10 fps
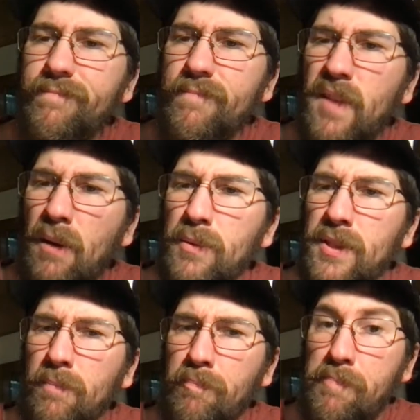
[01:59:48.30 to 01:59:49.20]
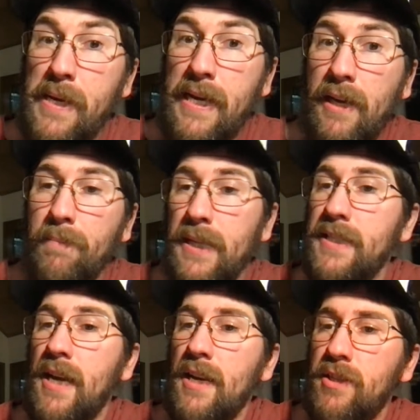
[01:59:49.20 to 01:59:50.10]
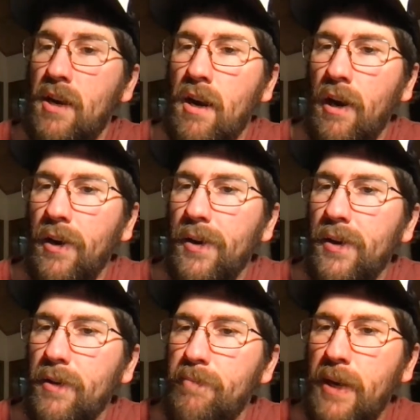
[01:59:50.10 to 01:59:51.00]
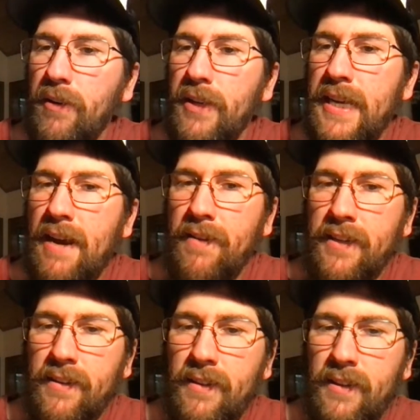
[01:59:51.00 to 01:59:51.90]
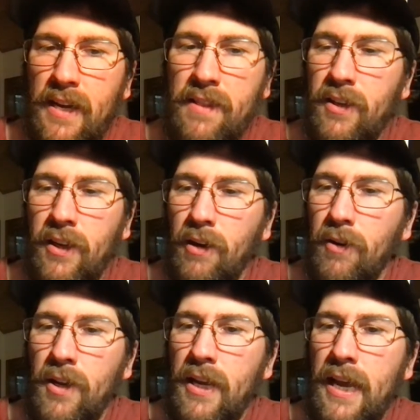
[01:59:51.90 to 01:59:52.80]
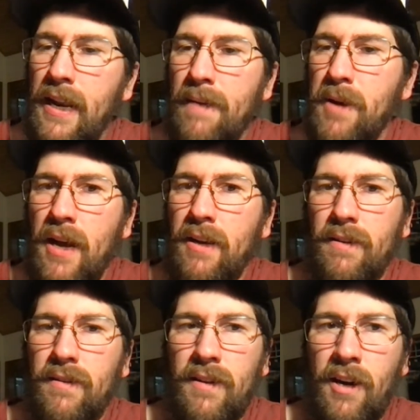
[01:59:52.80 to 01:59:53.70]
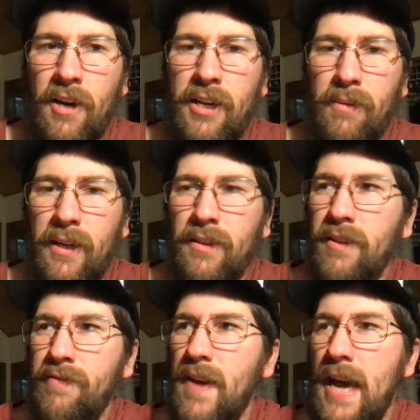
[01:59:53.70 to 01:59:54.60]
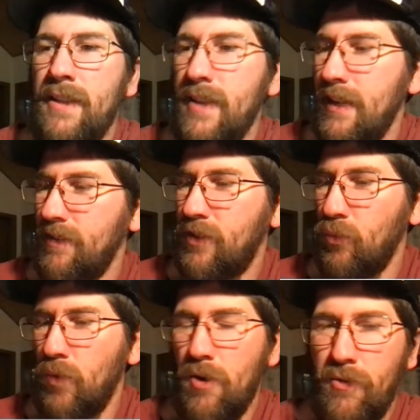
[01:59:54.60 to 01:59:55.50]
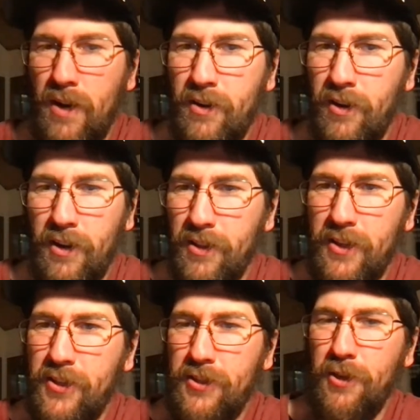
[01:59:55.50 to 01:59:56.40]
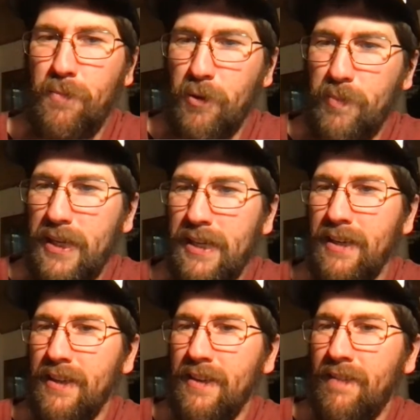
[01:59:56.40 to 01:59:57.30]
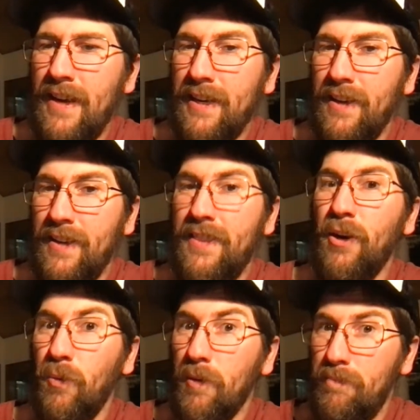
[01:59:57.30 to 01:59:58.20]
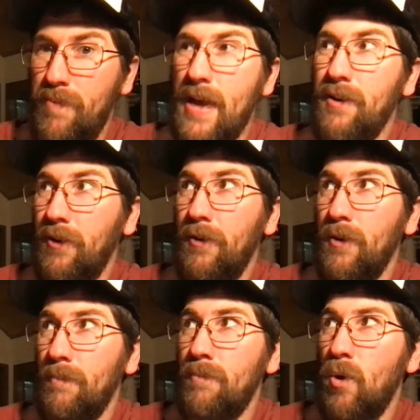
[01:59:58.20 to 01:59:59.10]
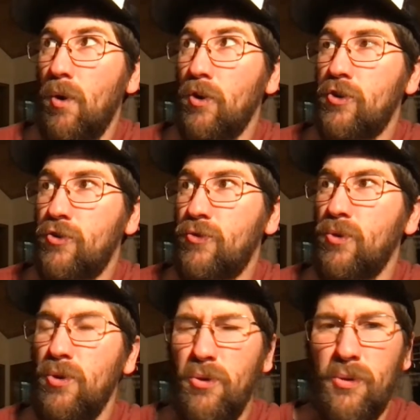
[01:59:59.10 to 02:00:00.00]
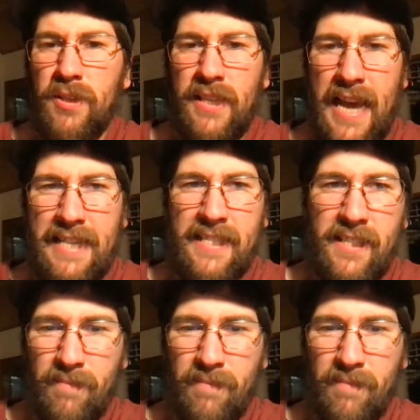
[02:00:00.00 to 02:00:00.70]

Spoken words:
That was a big mid-size car. Barely counted. And I'm not arguing the fact that the Roadrunner, the Super B, like there were better, more true to the essence of